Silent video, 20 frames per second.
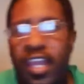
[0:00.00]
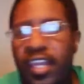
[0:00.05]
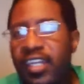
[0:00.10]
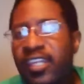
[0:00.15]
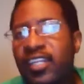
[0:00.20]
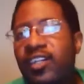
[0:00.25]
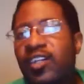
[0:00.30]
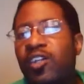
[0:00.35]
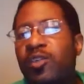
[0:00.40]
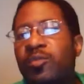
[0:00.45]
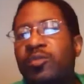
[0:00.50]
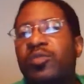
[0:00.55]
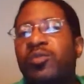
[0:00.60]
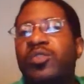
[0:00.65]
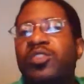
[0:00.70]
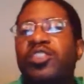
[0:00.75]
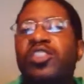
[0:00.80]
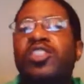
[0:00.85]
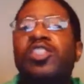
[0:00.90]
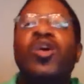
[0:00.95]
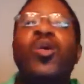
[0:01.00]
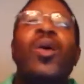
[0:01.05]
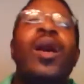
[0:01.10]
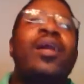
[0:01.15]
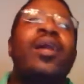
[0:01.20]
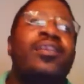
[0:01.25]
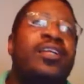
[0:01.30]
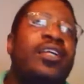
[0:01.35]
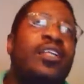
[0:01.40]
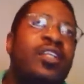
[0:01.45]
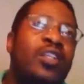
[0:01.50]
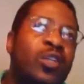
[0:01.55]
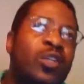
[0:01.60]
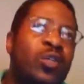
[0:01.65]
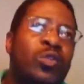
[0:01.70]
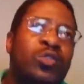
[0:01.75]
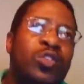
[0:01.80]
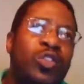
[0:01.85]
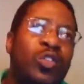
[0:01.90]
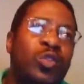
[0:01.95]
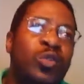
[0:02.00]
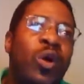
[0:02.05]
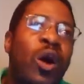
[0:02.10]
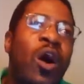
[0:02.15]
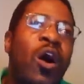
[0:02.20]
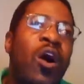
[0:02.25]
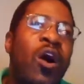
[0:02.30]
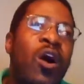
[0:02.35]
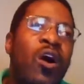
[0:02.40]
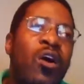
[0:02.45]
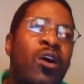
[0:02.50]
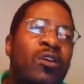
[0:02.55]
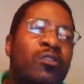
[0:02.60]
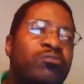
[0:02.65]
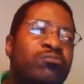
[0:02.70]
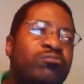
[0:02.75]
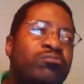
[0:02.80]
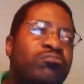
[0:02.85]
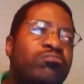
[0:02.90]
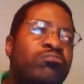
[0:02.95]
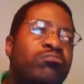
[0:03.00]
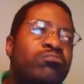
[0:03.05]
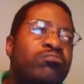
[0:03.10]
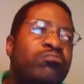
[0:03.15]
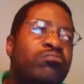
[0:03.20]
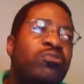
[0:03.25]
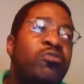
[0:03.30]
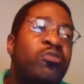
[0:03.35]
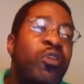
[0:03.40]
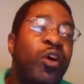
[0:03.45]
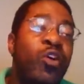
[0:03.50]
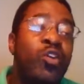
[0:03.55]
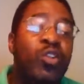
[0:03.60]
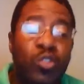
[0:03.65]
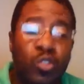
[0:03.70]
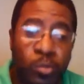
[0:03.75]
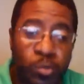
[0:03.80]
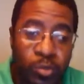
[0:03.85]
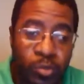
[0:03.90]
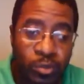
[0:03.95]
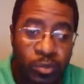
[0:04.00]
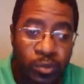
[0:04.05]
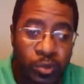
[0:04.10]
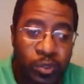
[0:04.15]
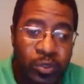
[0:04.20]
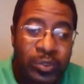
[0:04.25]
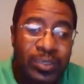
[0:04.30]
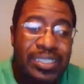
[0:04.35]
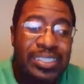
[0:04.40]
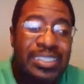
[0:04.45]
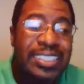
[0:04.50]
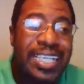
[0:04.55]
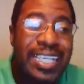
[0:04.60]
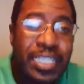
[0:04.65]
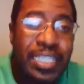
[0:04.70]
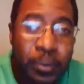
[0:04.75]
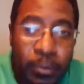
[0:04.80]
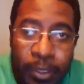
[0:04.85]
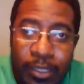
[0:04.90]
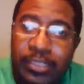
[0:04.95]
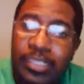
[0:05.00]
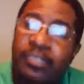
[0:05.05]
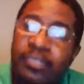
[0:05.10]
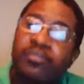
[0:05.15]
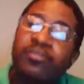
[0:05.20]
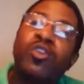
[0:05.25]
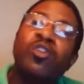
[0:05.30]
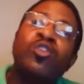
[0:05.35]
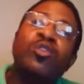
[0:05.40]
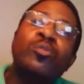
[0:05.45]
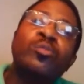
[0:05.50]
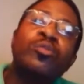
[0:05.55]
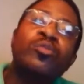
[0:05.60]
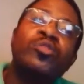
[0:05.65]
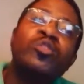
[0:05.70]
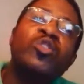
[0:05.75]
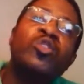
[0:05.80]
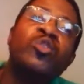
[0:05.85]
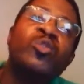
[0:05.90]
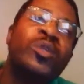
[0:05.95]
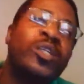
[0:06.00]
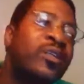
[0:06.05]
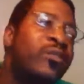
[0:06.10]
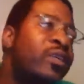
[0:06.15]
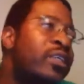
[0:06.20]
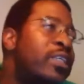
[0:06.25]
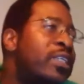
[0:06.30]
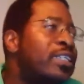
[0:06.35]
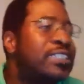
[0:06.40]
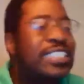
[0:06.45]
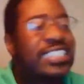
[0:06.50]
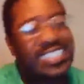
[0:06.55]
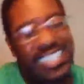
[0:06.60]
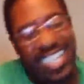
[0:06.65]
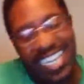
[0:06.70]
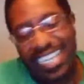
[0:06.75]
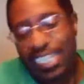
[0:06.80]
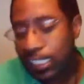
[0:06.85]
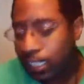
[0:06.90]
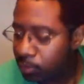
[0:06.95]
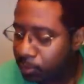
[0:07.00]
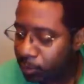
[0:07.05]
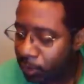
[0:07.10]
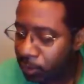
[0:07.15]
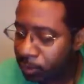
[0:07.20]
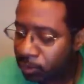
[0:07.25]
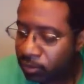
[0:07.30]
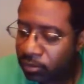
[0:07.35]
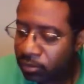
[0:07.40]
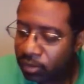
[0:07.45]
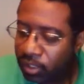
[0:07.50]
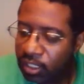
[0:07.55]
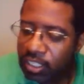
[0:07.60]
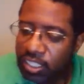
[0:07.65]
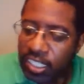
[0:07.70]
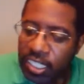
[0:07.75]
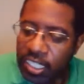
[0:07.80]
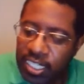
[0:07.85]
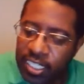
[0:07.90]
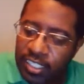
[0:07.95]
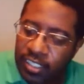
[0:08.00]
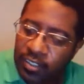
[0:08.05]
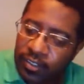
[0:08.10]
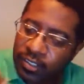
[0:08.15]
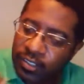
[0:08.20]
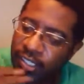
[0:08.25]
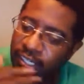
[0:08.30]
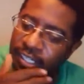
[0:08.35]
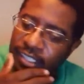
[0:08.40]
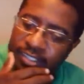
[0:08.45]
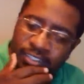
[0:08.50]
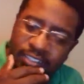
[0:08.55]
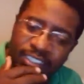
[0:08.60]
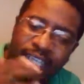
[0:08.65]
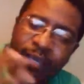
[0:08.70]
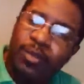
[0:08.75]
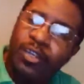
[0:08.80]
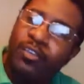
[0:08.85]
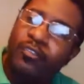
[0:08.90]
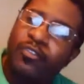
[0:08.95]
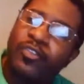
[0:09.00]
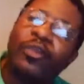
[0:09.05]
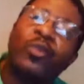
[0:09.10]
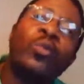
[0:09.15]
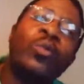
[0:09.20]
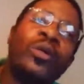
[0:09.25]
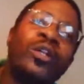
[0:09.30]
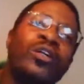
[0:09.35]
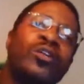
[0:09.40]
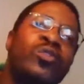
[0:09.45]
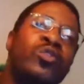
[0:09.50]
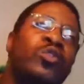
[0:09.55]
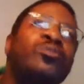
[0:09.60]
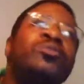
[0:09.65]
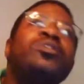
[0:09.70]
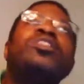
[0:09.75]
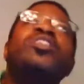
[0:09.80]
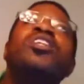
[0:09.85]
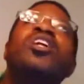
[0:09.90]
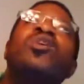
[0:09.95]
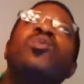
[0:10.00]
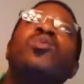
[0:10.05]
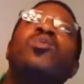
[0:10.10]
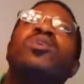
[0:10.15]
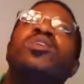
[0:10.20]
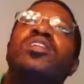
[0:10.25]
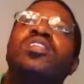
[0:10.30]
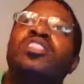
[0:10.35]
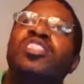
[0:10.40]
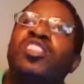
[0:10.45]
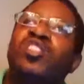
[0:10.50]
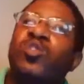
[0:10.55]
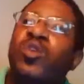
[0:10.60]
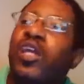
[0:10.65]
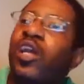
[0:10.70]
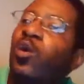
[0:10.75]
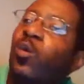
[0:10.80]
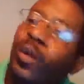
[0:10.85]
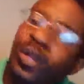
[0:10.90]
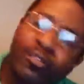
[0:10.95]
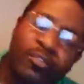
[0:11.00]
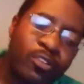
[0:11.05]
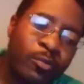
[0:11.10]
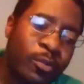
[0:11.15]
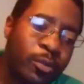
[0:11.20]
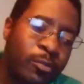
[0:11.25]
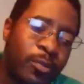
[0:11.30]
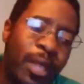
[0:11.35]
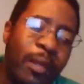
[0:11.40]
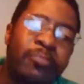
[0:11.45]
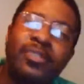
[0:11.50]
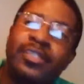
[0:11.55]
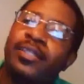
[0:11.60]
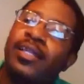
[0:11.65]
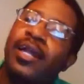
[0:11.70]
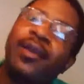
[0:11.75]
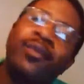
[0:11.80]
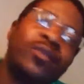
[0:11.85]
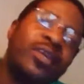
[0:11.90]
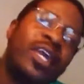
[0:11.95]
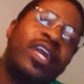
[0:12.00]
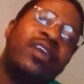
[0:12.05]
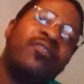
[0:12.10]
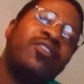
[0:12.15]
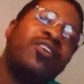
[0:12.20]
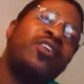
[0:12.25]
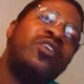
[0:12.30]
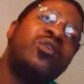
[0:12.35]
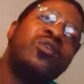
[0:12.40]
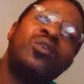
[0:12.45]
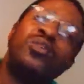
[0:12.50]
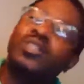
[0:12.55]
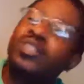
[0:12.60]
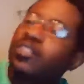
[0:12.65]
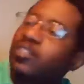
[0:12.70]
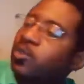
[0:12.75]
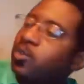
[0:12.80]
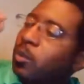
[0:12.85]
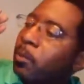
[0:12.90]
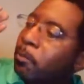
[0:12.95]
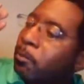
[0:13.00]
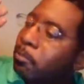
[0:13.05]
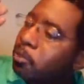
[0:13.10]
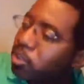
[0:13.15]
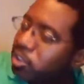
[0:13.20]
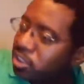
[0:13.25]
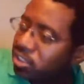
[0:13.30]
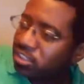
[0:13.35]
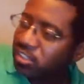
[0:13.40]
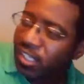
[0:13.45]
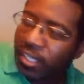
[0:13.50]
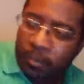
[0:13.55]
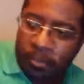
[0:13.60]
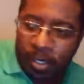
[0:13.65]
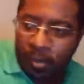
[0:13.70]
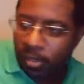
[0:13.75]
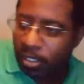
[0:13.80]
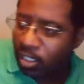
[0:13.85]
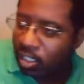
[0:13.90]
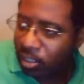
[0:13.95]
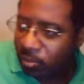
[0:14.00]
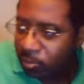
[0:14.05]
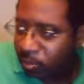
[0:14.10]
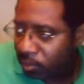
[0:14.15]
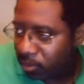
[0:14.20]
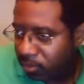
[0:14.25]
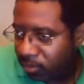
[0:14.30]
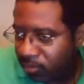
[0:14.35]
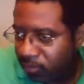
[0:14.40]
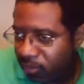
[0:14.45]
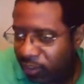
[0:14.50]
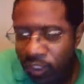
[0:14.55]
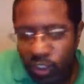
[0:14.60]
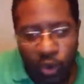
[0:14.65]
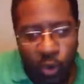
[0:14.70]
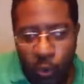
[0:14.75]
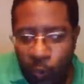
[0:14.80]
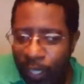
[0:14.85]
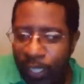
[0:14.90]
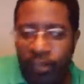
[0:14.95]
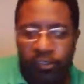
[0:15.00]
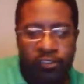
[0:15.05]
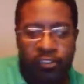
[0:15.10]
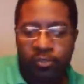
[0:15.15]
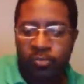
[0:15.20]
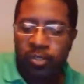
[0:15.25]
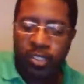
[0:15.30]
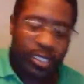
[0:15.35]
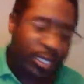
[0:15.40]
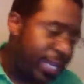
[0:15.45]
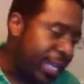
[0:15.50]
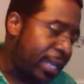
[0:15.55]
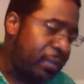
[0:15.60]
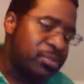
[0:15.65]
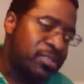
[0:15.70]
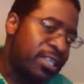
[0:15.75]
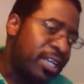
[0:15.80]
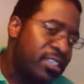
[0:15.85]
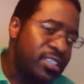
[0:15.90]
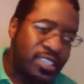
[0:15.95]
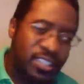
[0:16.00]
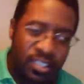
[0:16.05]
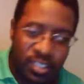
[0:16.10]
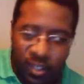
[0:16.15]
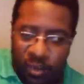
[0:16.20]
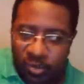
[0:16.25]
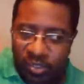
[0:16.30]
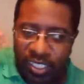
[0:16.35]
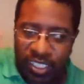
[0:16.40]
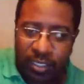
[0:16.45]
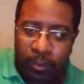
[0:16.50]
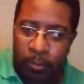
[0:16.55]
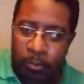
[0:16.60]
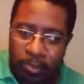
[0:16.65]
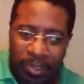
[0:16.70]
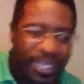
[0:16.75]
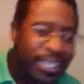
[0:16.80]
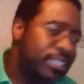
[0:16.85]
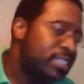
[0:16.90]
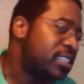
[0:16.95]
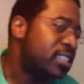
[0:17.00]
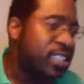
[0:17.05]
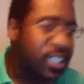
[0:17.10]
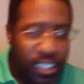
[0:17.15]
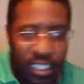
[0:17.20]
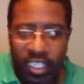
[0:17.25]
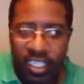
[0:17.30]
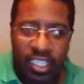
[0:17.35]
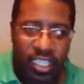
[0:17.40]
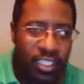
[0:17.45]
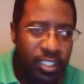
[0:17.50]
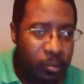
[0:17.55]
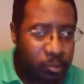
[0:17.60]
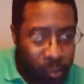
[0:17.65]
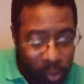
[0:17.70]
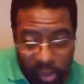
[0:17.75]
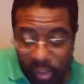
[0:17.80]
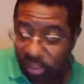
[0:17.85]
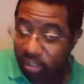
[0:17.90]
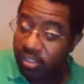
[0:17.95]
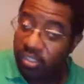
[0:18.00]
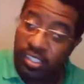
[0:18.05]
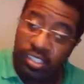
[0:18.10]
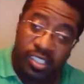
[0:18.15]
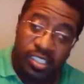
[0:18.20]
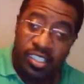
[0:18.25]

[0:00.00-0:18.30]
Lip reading: But when you go out there alone, you are vulnerable to the elements and vulnerable to whatever it is that's taking these people. Okay, so even if you're with a group, you don't want to stray away from them. I don't care if you're going into a bush, like maybe a couple of feet away from the campsite just to go take a piss in the bushes.